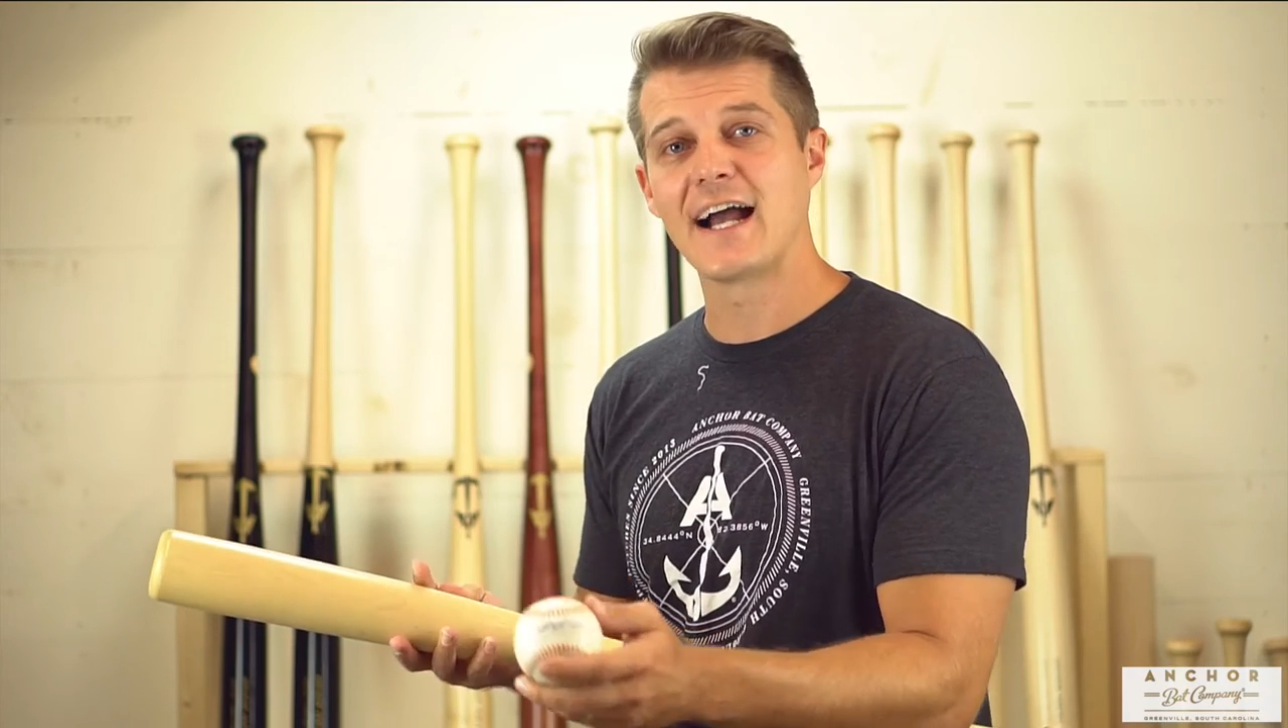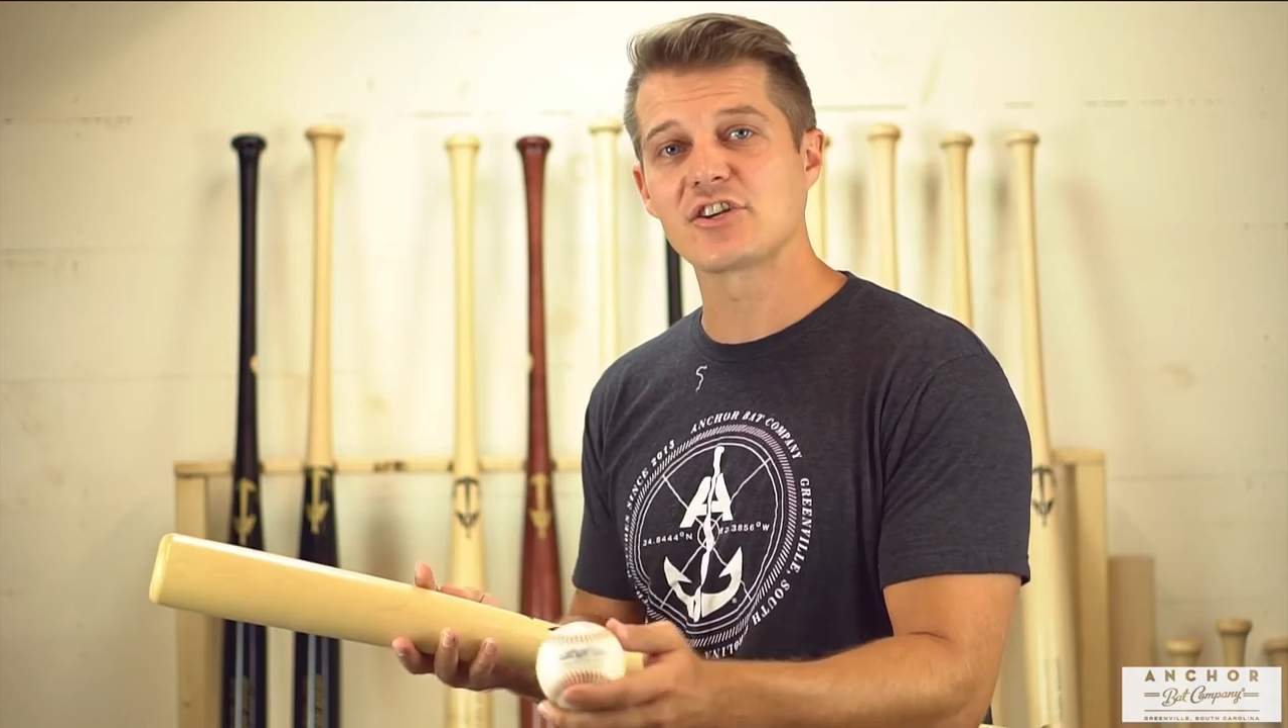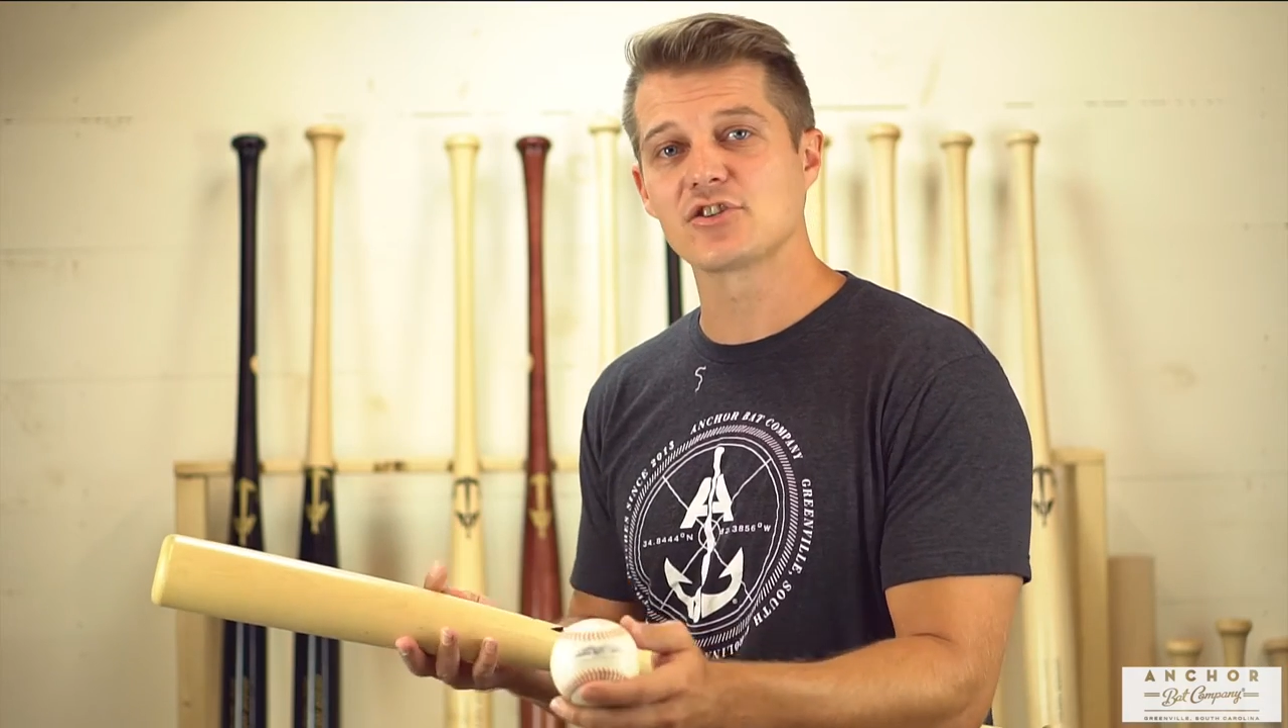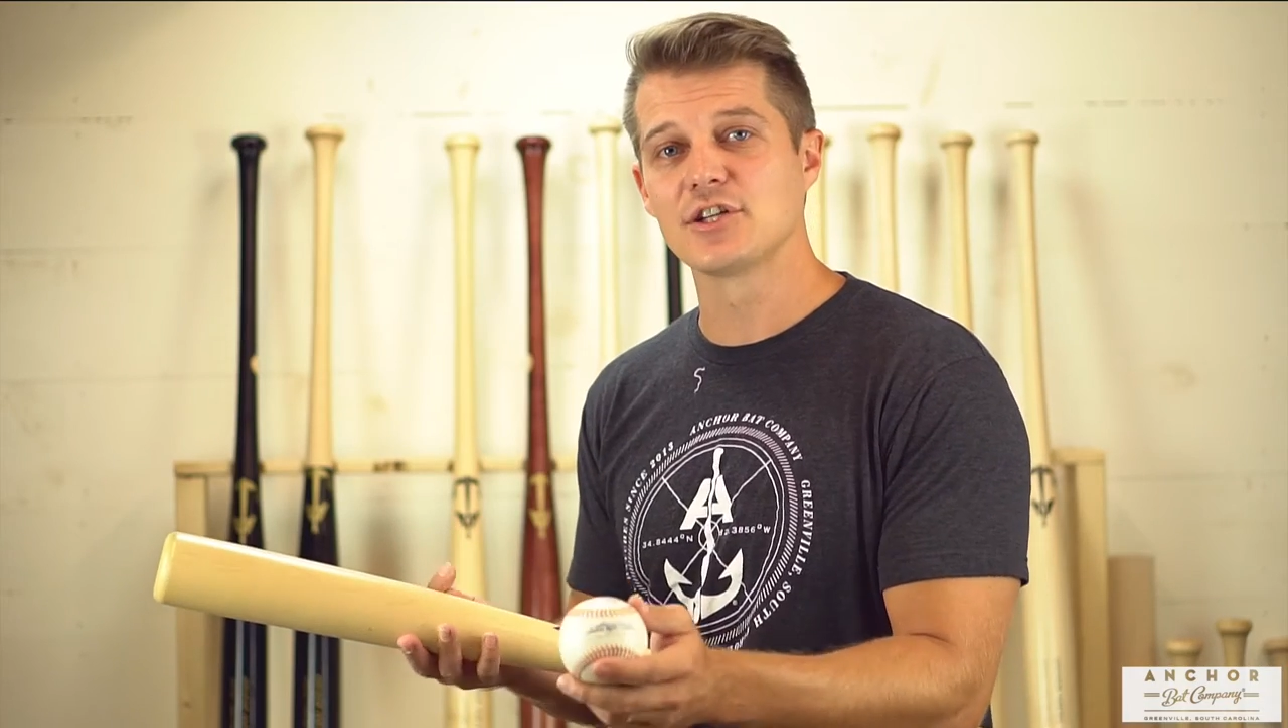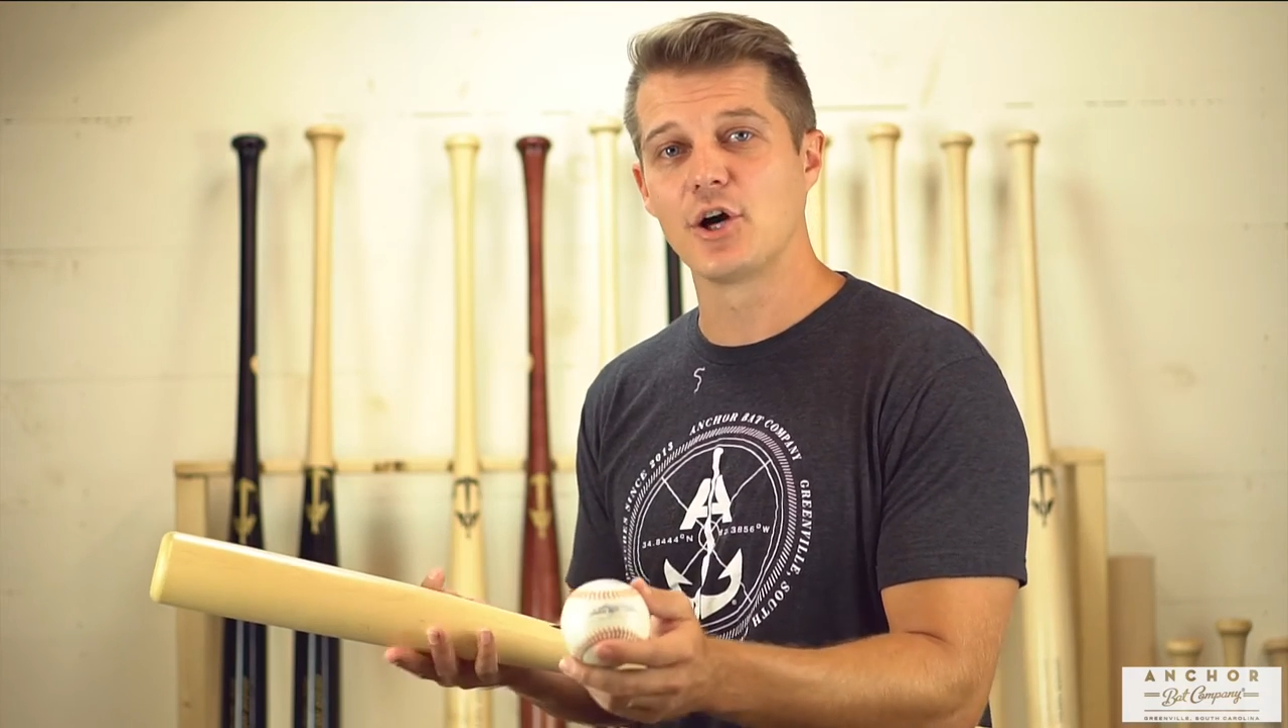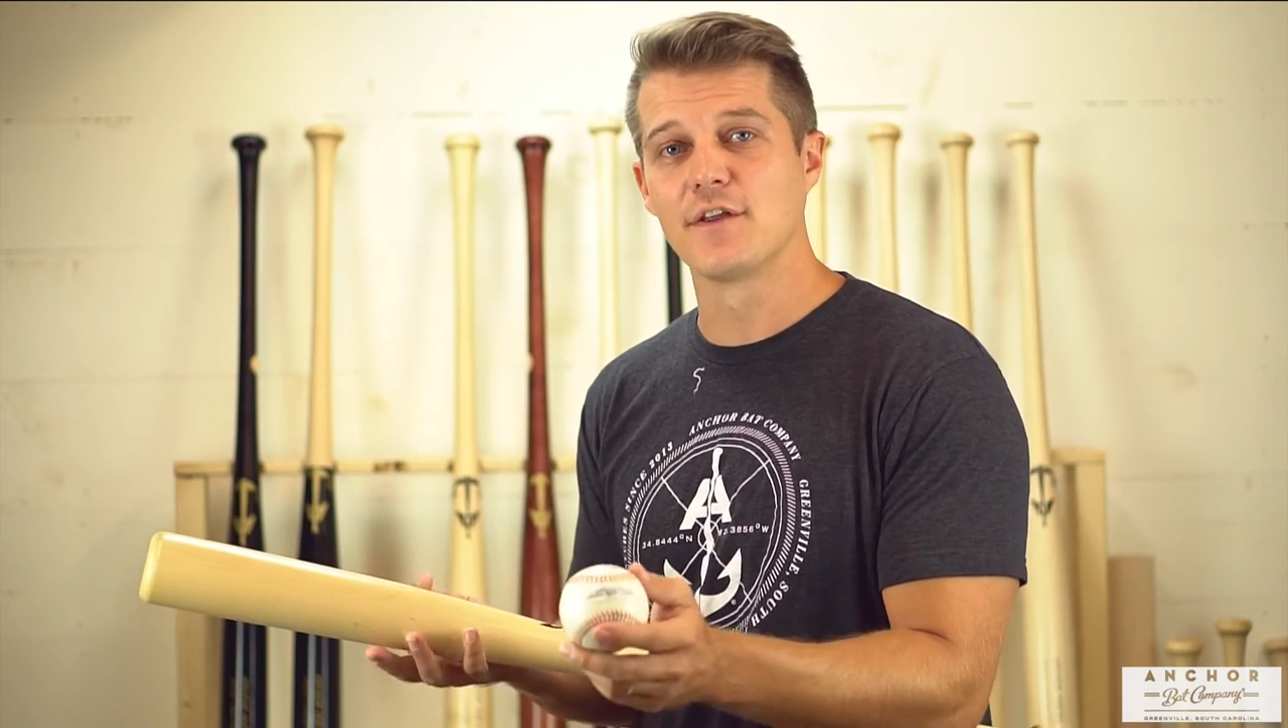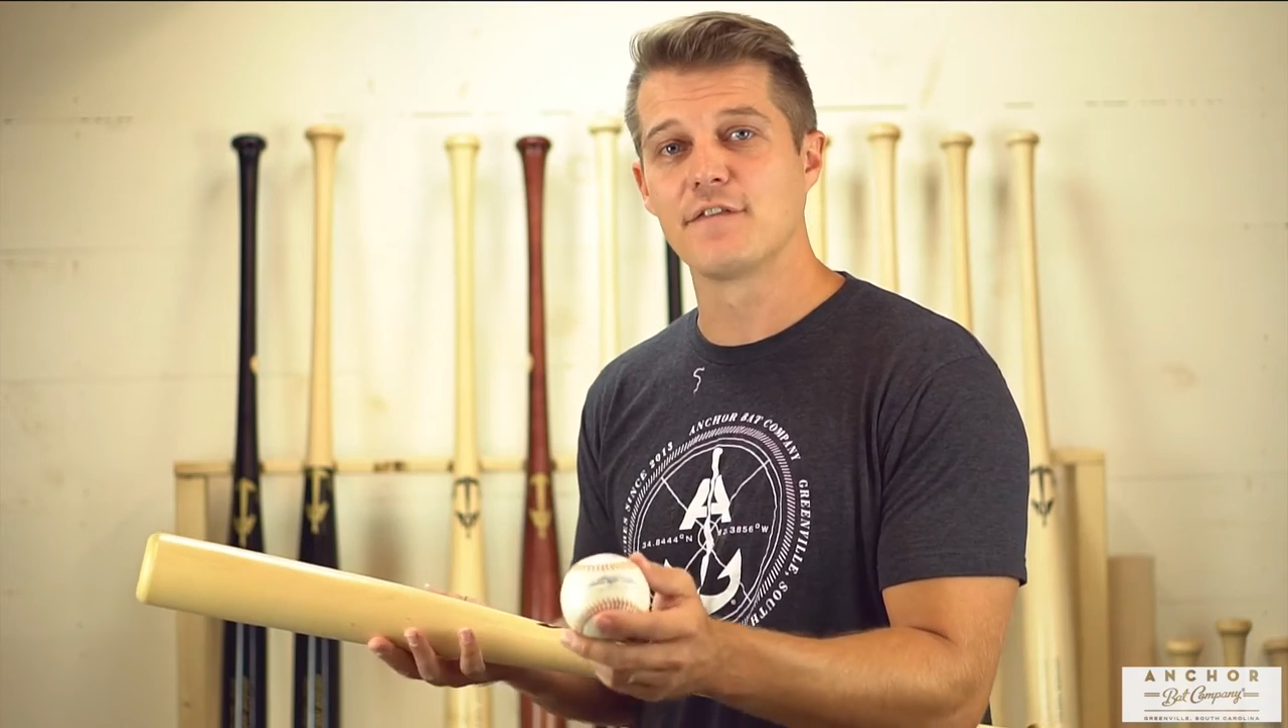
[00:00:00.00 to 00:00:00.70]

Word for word: actually on the